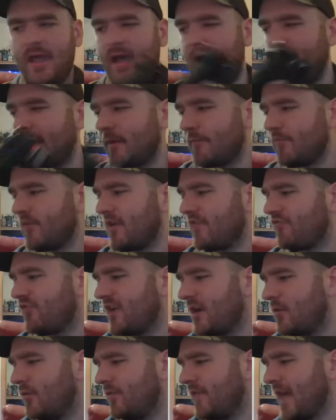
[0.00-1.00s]
I can press
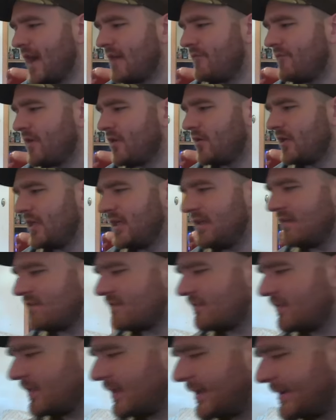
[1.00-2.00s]
check with that very
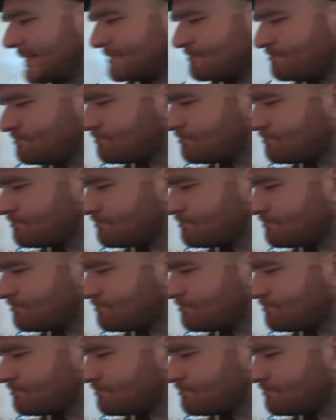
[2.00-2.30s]
easily.